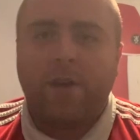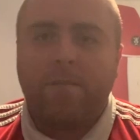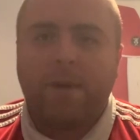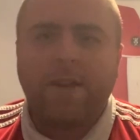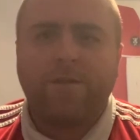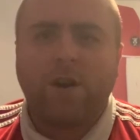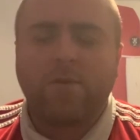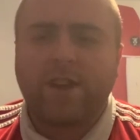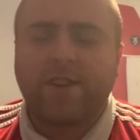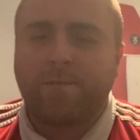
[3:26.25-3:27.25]
many thought
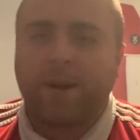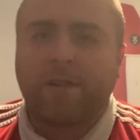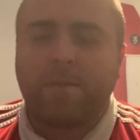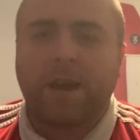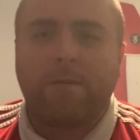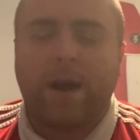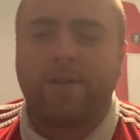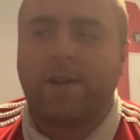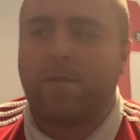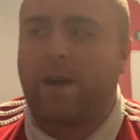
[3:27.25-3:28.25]
would expect to be around
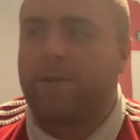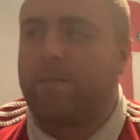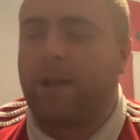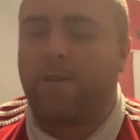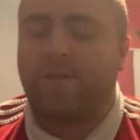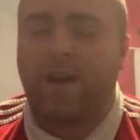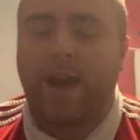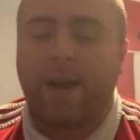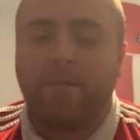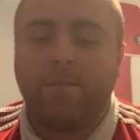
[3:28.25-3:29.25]
in around the playoff
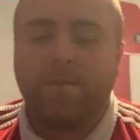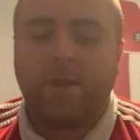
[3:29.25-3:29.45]
um,